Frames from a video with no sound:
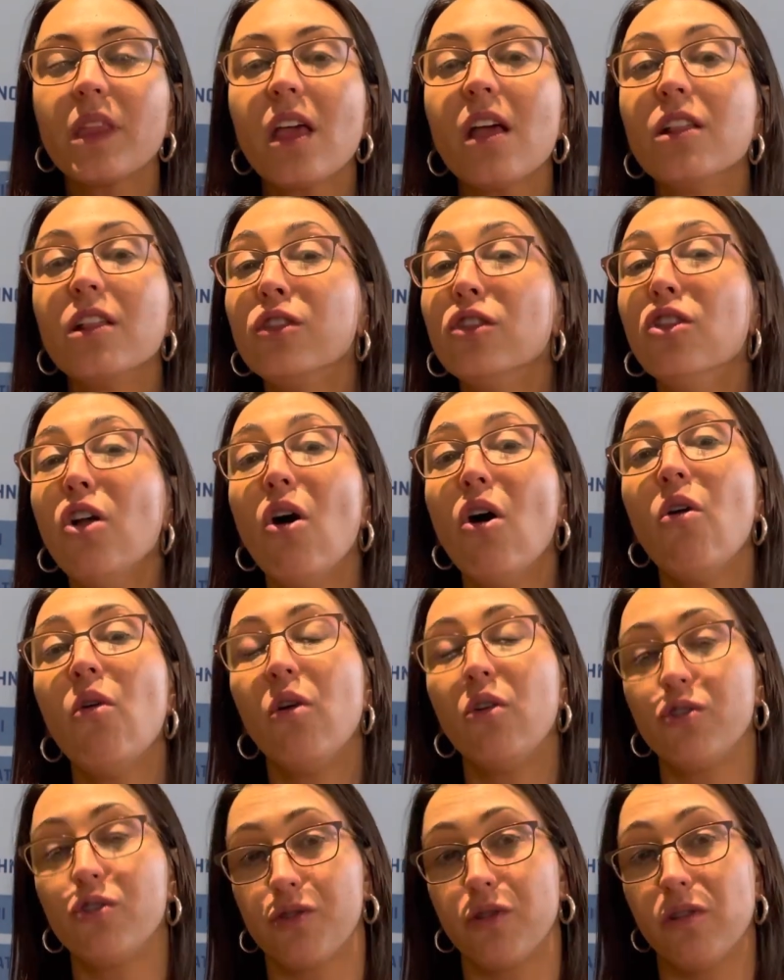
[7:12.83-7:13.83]

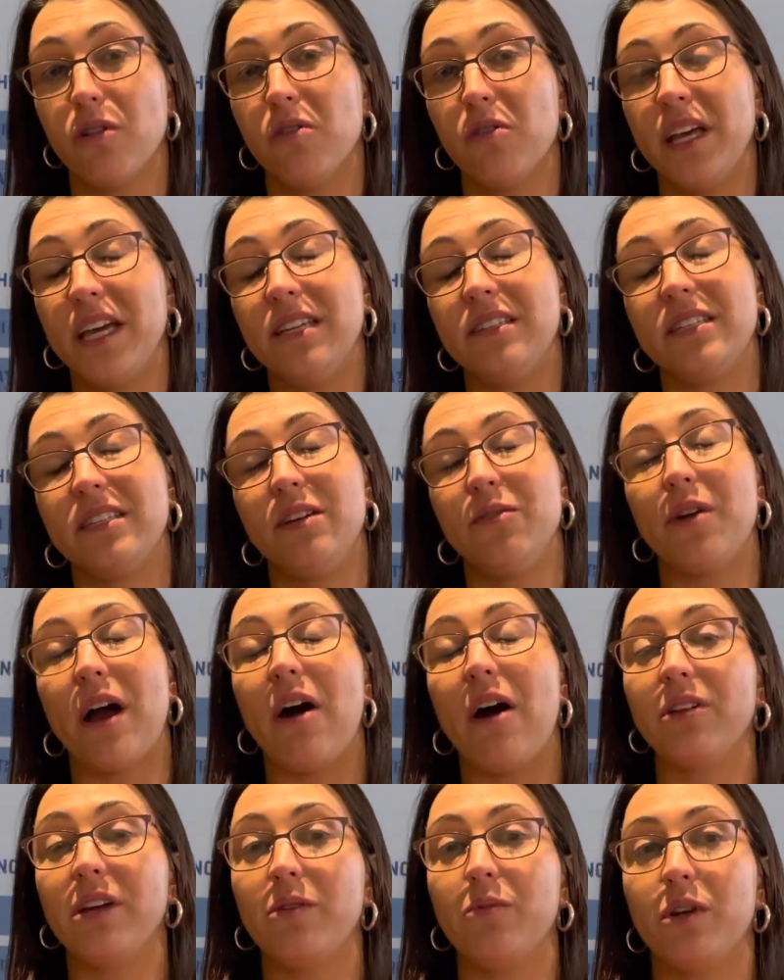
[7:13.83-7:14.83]
ultra low latency
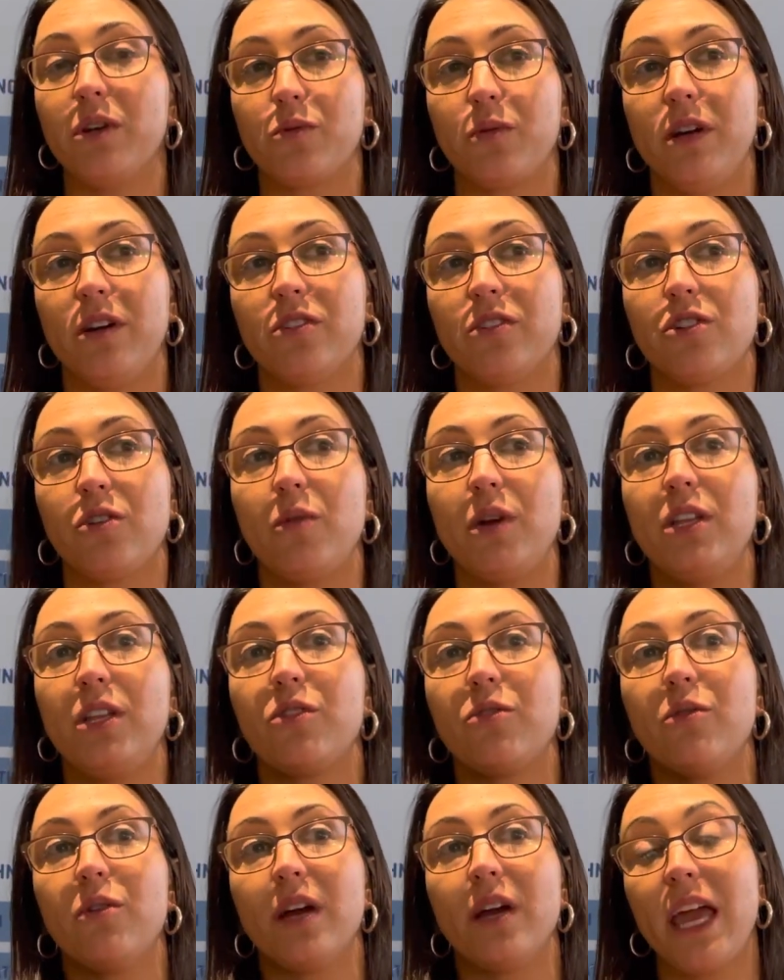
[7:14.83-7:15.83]
routing, which we are showing
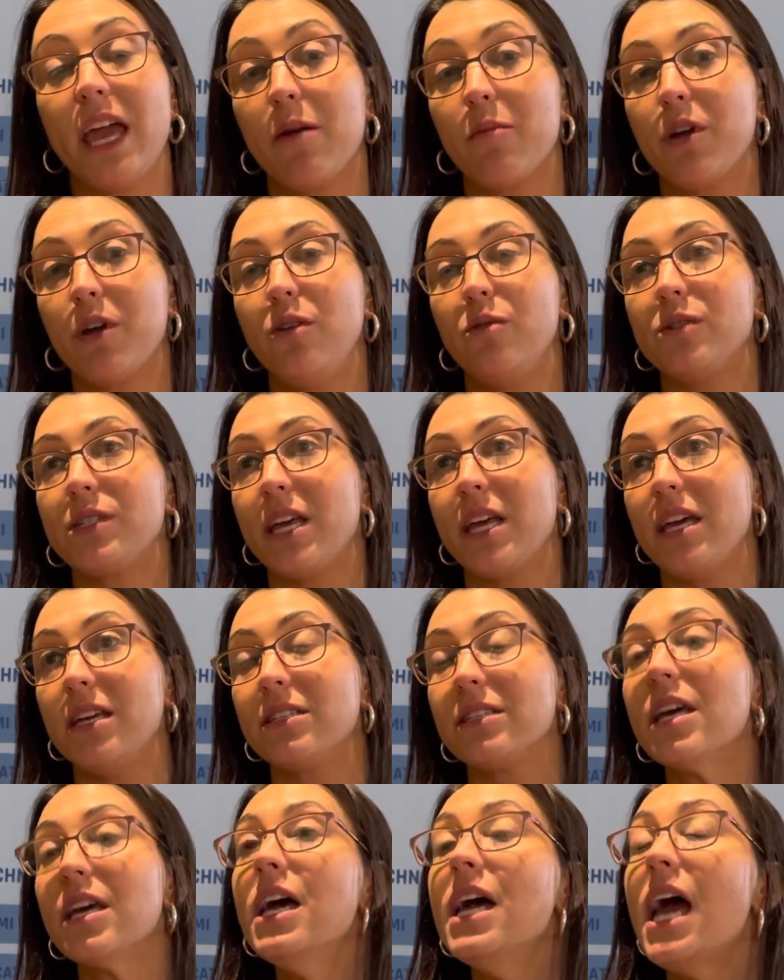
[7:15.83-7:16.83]
through a camera use case,